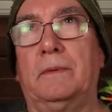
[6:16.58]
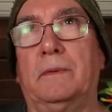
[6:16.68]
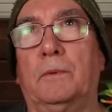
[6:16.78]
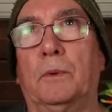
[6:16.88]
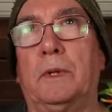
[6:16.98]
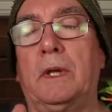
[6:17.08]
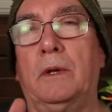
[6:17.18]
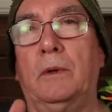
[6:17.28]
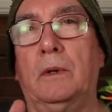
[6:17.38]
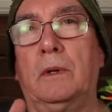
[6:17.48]

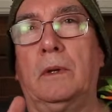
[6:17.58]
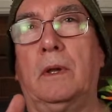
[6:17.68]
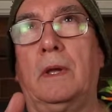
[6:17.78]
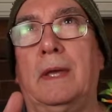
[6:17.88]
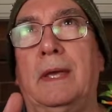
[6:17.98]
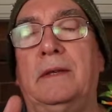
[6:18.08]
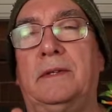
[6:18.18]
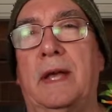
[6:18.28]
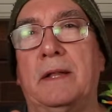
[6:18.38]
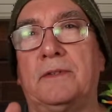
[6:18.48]
really
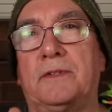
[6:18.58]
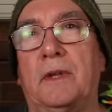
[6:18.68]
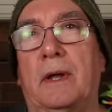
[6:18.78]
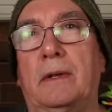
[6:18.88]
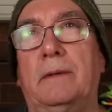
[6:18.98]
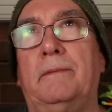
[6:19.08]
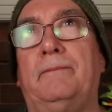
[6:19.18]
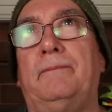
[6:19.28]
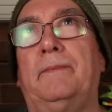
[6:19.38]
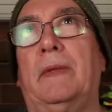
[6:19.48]
intense sun
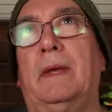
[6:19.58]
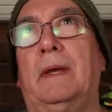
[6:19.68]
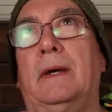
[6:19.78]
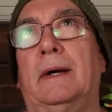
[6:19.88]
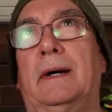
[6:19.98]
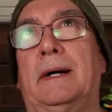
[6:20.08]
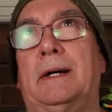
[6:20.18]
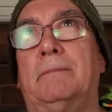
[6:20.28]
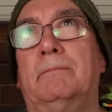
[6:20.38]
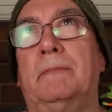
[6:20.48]

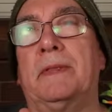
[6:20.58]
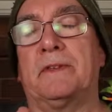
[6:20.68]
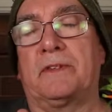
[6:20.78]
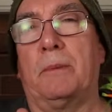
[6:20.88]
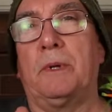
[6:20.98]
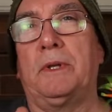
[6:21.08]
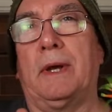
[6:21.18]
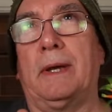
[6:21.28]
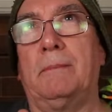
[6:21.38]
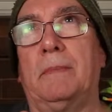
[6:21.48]
in the
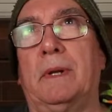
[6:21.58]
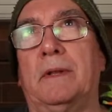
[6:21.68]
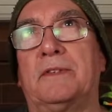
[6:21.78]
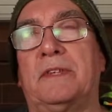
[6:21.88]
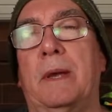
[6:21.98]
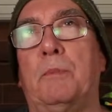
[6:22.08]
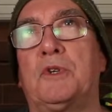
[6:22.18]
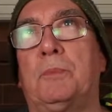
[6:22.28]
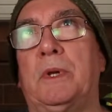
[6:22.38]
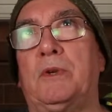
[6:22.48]
summertime, and it's
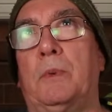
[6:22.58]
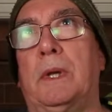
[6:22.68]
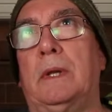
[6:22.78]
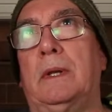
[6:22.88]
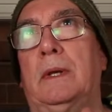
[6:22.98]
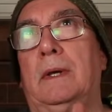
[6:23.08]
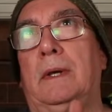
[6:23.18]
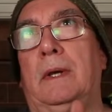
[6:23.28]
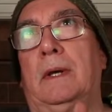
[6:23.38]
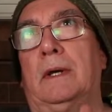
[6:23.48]
sandwiched between
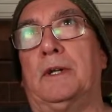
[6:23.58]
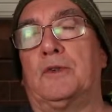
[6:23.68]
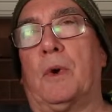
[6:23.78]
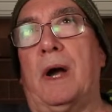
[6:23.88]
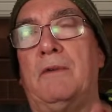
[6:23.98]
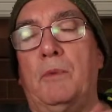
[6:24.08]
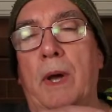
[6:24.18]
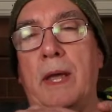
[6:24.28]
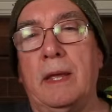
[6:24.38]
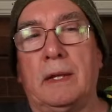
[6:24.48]
a
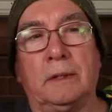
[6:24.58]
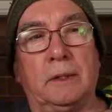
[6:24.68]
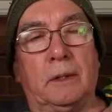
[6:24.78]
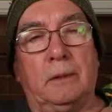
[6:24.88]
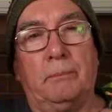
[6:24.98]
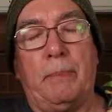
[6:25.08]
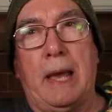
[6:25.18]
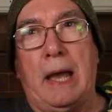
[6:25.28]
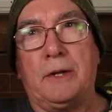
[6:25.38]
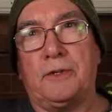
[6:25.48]
driveway and a little
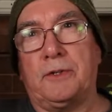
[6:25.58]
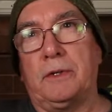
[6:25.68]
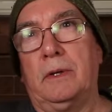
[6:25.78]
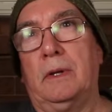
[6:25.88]
patch